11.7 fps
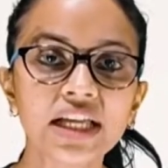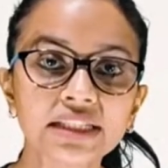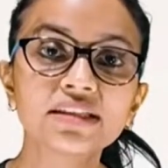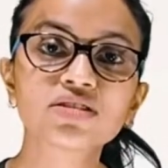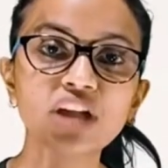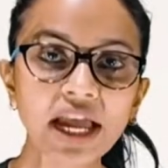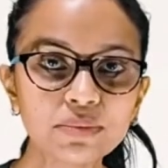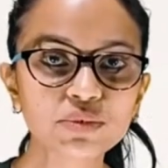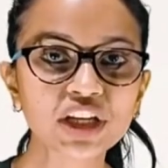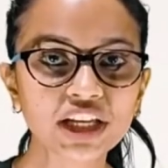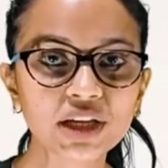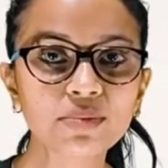The time
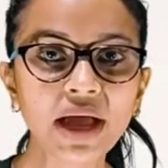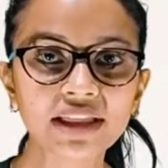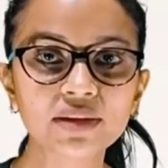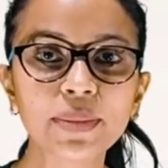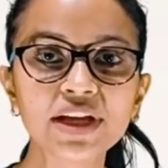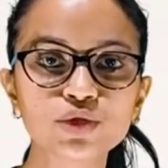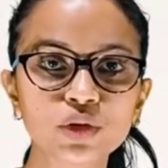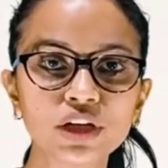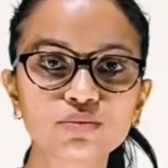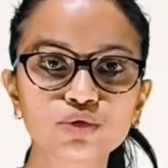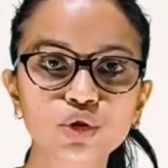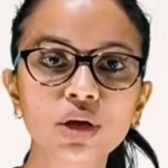taken by the
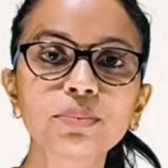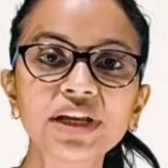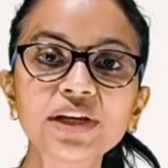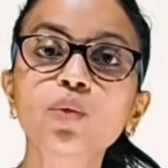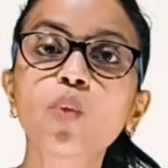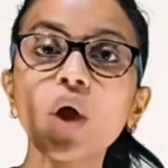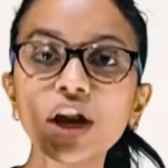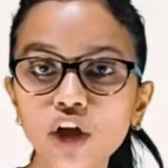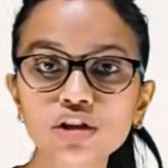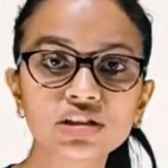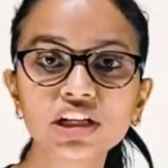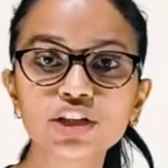pendulum to complete one
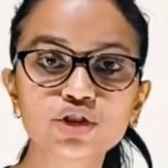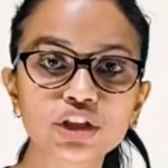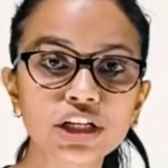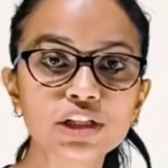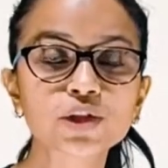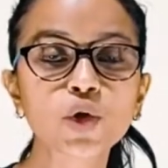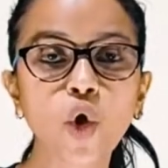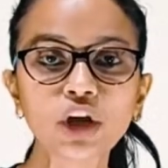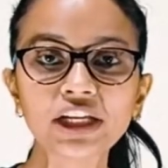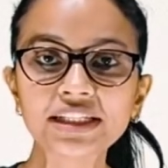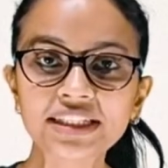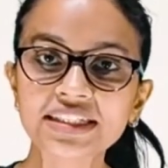oscillation is
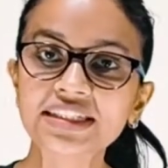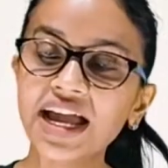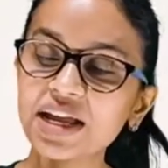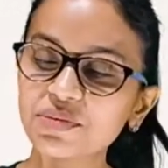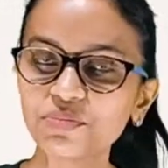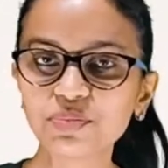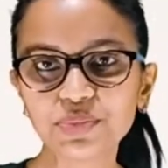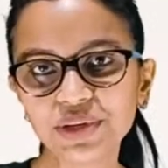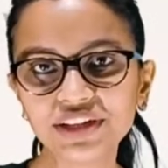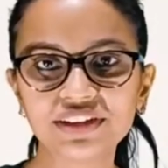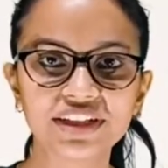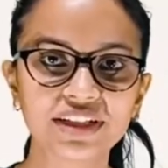called its time
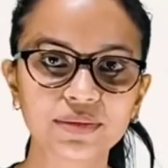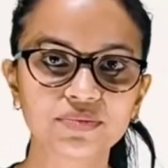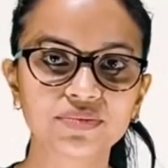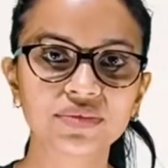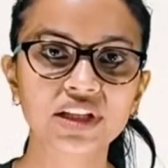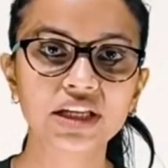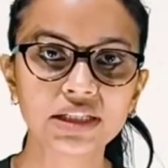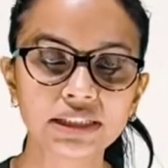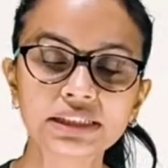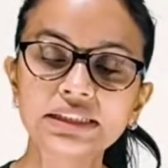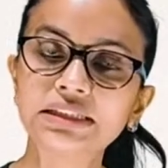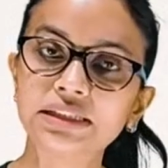period.
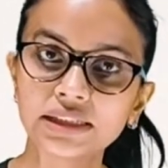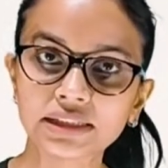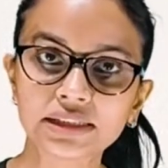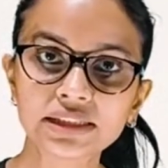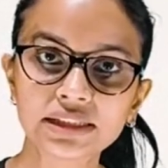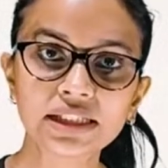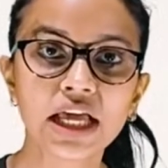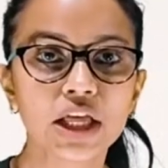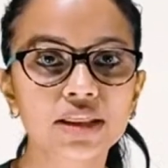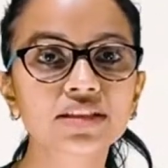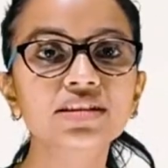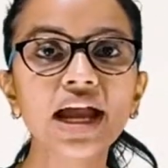Thus,
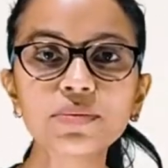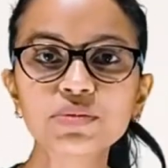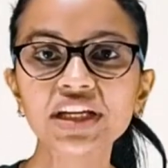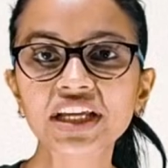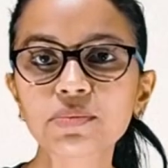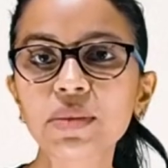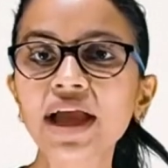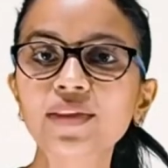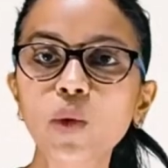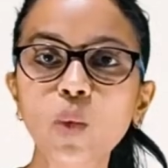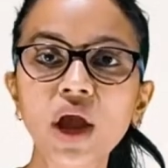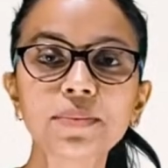the time taken by
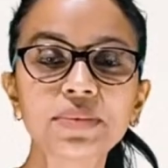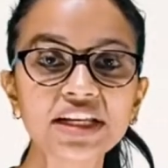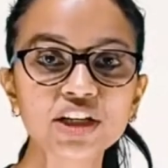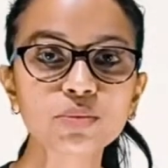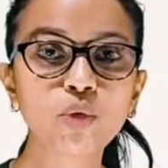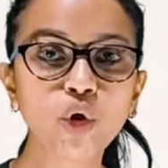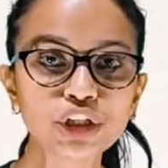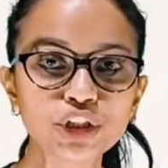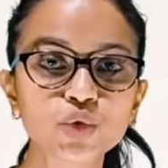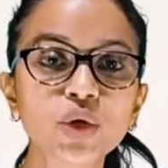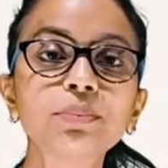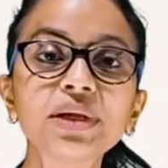the vibrating body
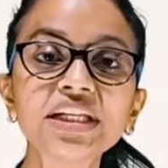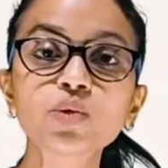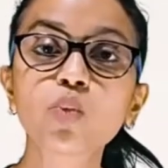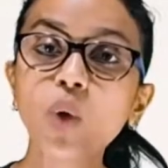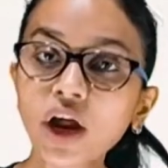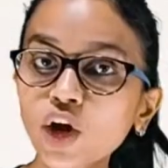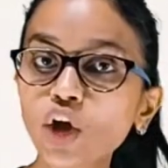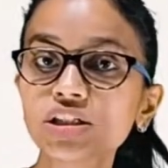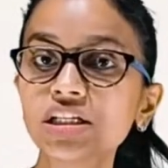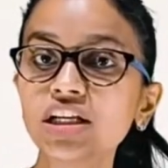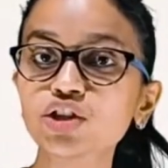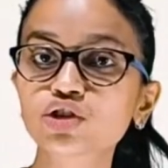to complete one
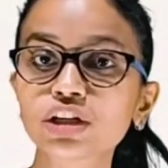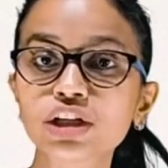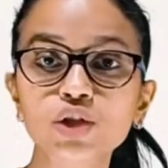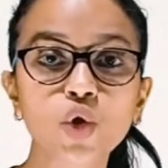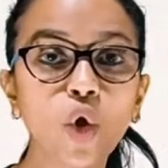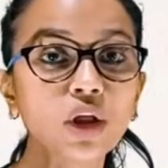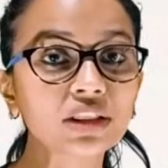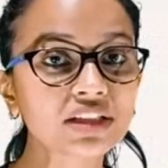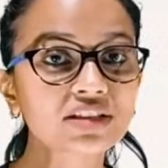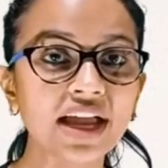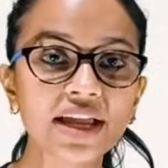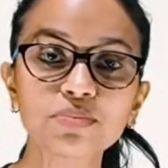oscillation is called the
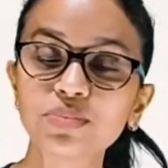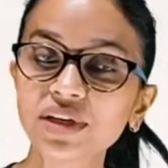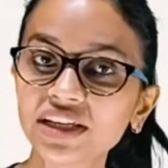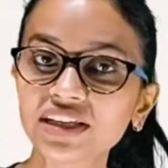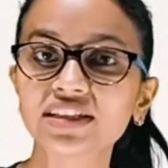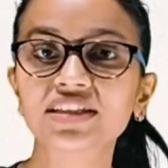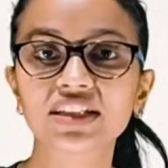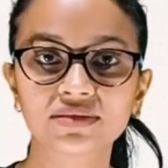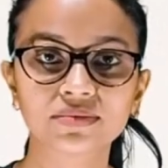time period.